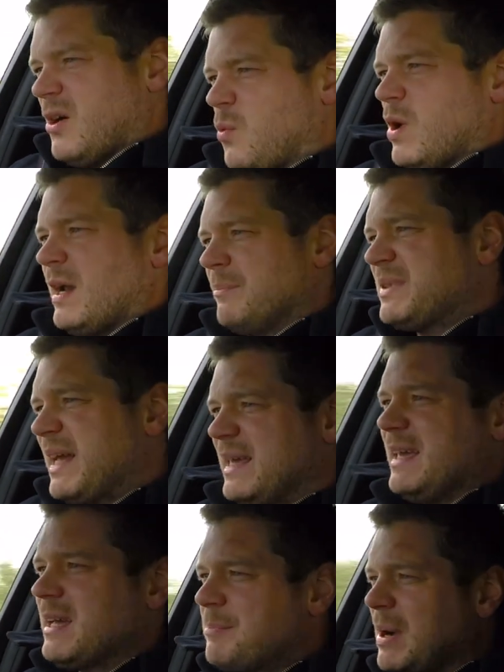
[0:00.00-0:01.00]
Well, I'm
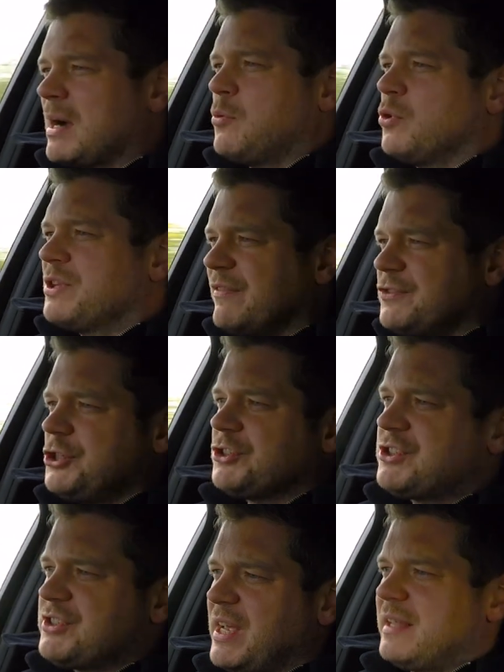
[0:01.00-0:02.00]
taking back what I've
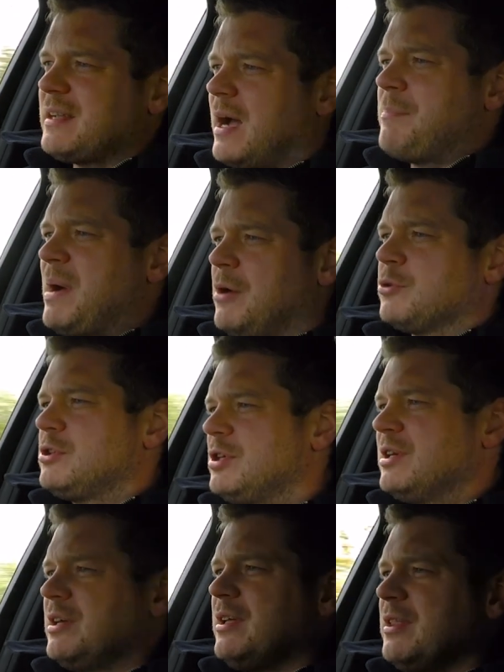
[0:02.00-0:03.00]
just said about
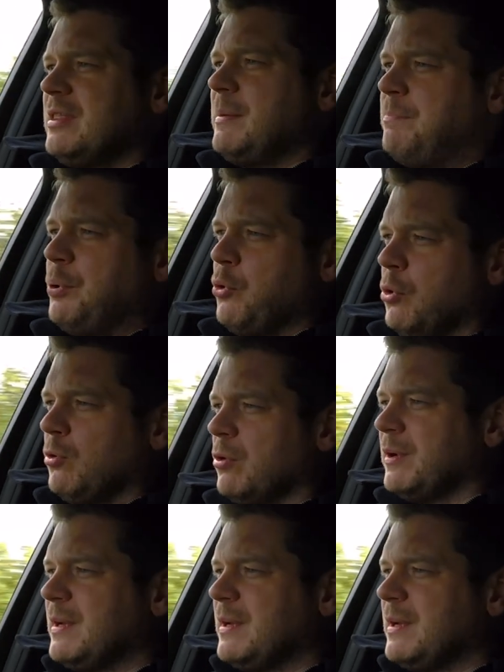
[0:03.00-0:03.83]
the pull.